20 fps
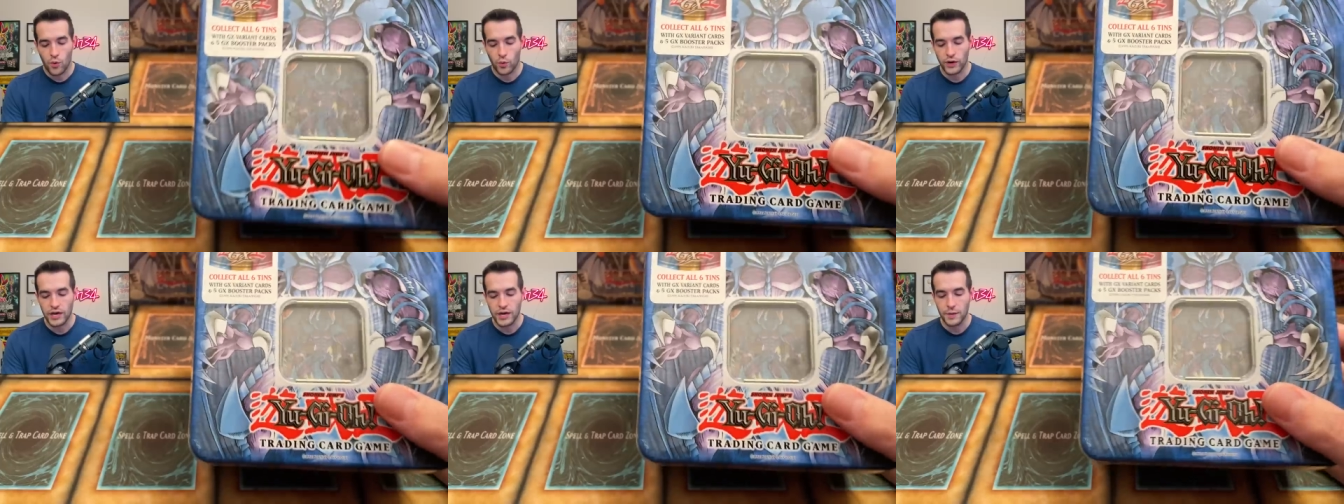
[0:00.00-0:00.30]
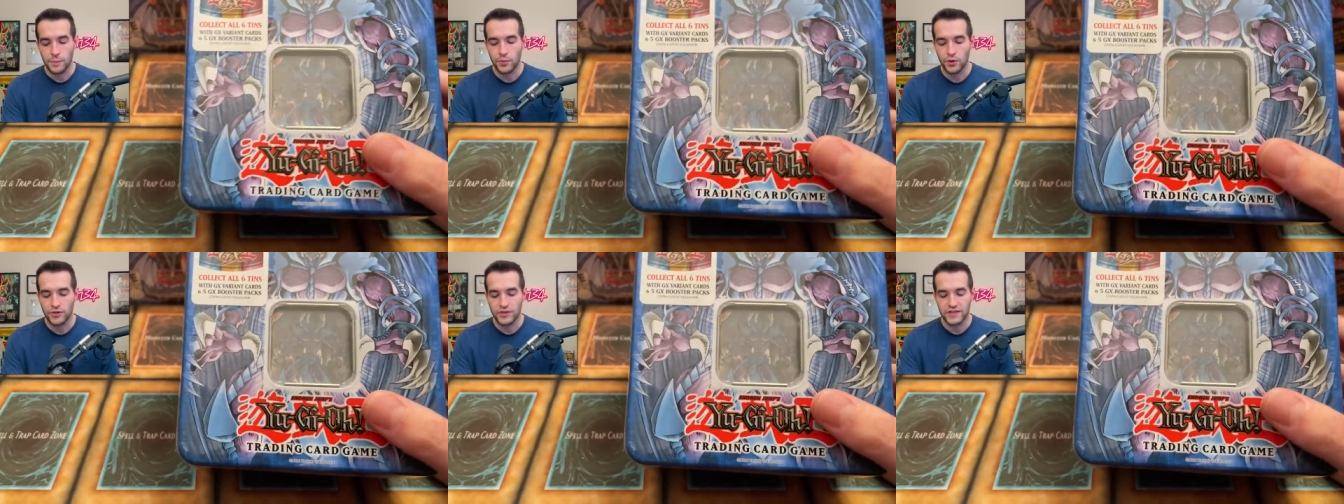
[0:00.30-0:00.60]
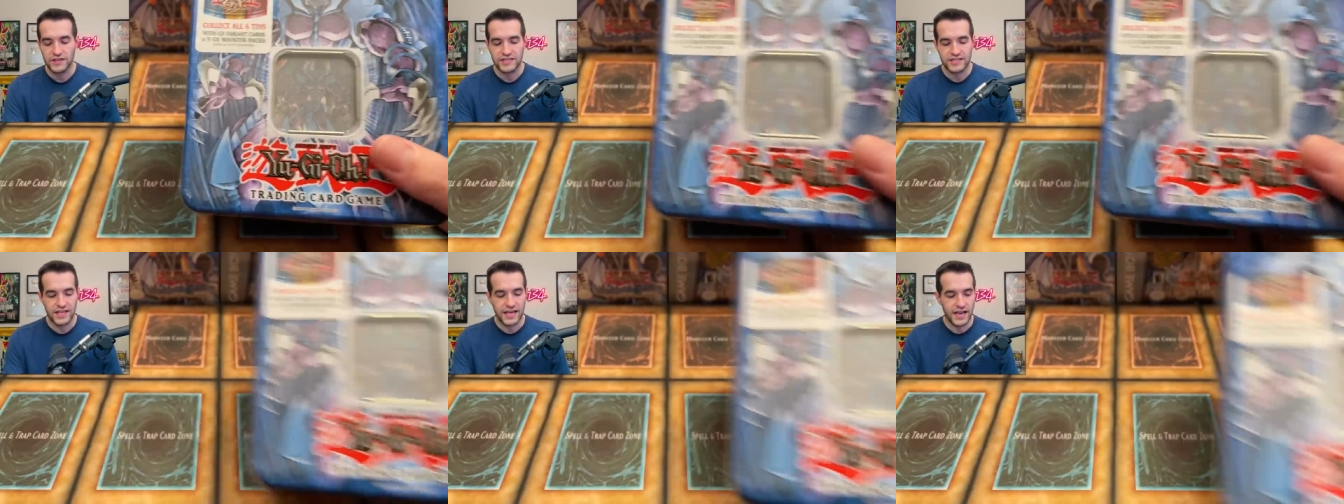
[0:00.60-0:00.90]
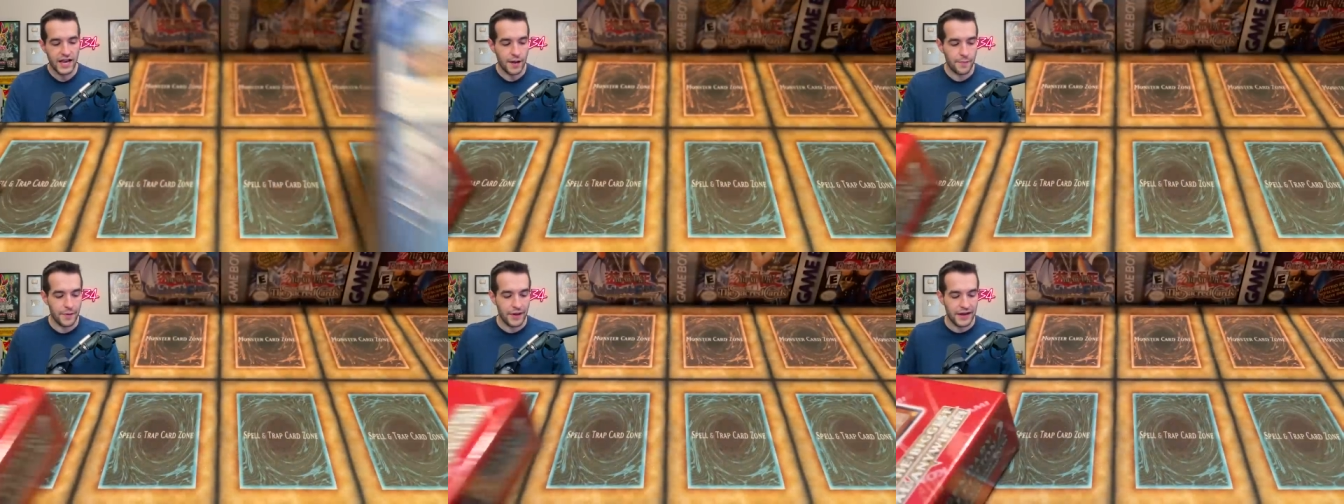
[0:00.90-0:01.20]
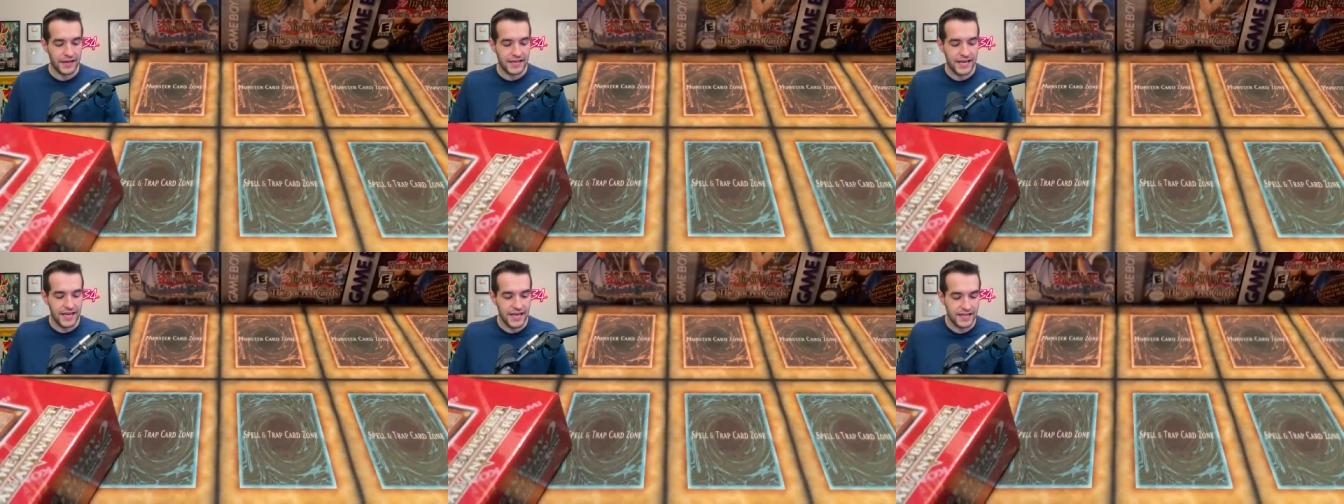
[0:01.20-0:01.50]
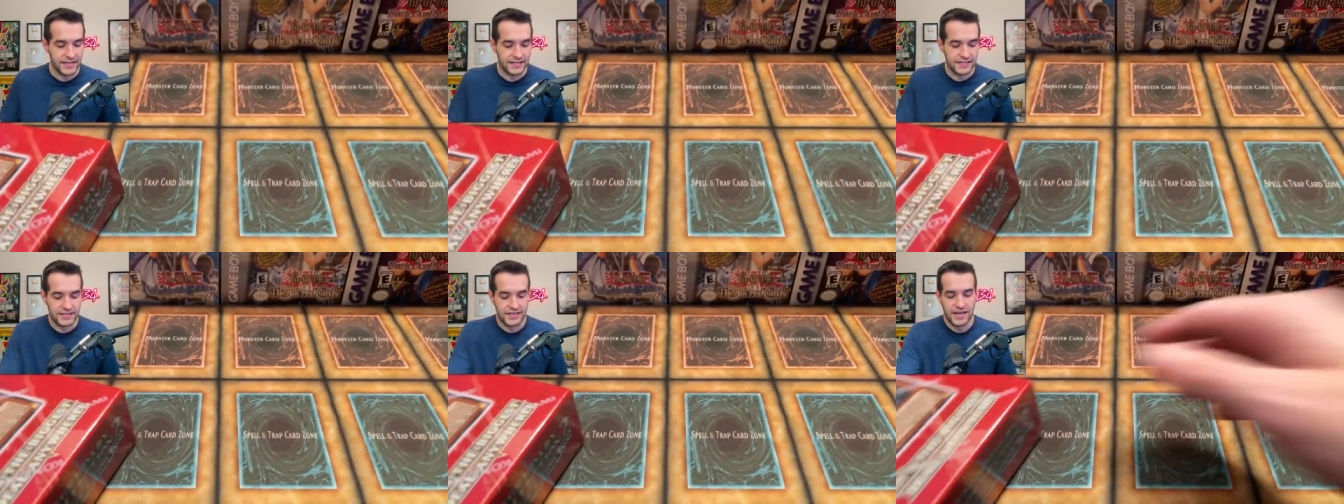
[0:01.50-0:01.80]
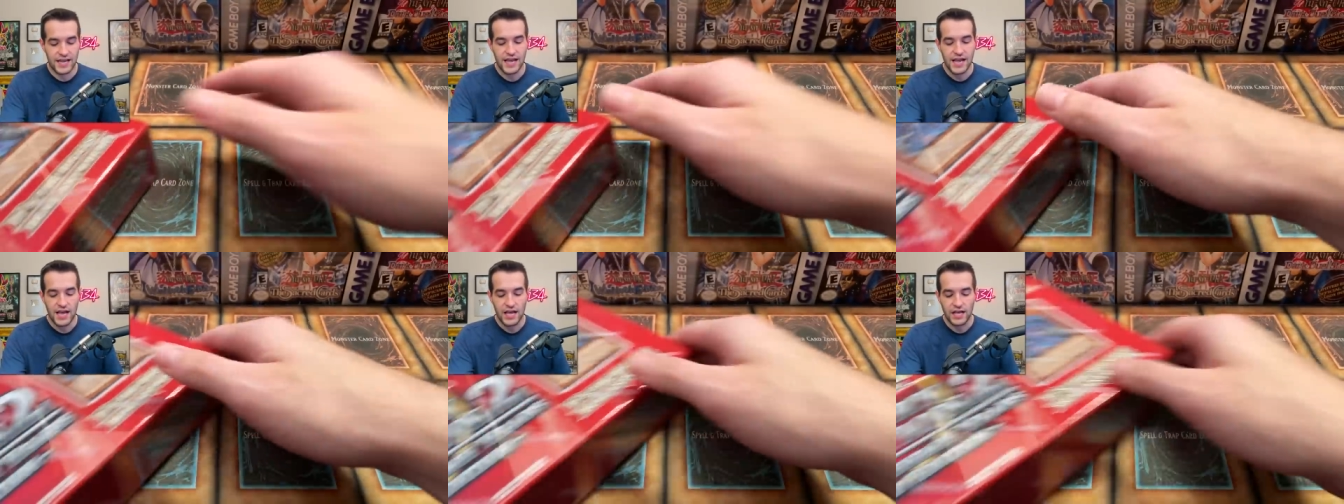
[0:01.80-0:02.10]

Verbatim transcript: we're going to put this thing up against